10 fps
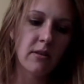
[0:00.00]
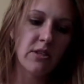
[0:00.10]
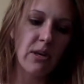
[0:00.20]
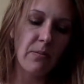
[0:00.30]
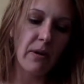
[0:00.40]

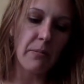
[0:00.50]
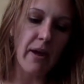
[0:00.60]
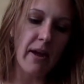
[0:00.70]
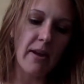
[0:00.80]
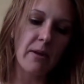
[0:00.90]
Chipping
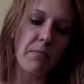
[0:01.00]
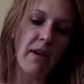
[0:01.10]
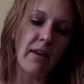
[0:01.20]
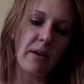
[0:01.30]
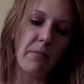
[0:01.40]
paint,
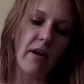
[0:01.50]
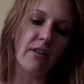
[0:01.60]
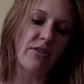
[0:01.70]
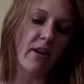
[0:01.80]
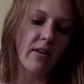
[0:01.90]
making
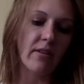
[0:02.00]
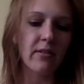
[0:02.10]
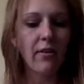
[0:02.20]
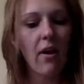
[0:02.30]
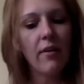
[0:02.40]
Pangaeas
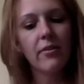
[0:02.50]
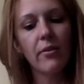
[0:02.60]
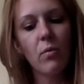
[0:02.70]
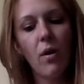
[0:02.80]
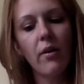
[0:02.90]
across
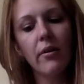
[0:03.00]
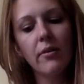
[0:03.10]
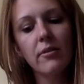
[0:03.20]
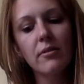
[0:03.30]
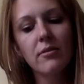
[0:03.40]
the
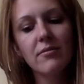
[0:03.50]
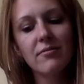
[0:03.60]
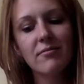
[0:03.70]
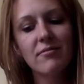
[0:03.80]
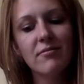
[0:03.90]
walls.
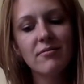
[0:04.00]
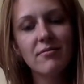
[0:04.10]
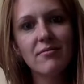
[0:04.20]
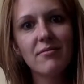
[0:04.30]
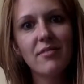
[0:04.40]

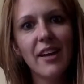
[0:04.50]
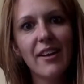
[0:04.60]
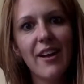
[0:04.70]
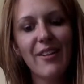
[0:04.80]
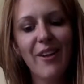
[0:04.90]
I
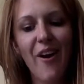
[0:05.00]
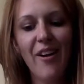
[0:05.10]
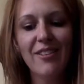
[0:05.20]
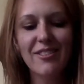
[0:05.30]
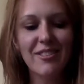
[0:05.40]
got
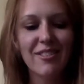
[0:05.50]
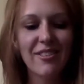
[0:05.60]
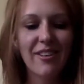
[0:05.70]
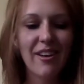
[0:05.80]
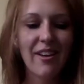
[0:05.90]
lost,
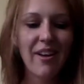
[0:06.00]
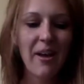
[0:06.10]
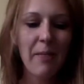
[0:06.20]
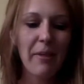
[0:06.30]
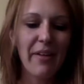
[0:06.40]

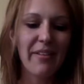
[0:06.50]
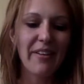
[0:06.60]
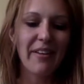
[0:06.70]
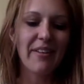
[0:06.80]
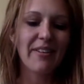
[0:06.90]

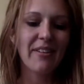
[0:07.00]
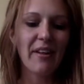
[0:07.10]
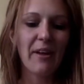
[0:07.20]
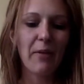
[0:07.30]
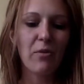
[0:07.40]
peeling it
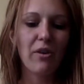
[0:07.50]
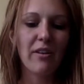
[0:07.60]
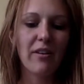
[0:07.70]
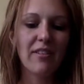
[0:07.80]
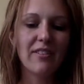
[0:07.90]
like I
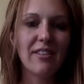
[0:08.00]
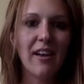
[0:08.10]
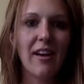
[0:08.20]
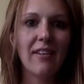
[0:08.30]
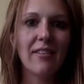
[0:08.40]
would
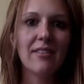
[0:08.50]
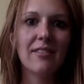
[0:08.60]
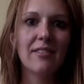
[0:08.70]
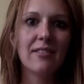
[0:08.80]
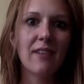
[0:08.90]
dead,
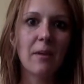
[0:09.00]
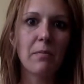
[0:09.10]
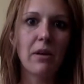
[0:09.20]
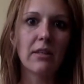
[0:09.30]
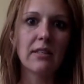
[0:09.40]

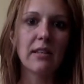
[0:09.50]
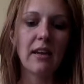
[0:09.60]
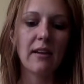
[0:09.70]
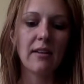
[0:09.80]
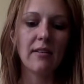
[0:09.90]
sunburnt
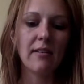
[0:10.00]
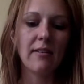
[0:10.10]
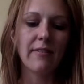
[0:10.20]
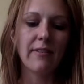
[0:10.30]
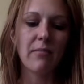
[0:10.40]
skin
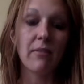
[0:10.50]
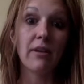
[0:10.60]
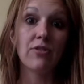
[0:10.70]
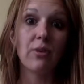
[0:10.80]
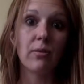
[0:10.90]
from my
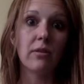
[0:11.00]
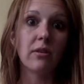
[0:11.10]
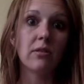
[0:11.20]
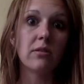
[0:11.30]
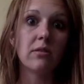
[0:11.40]
shoulders.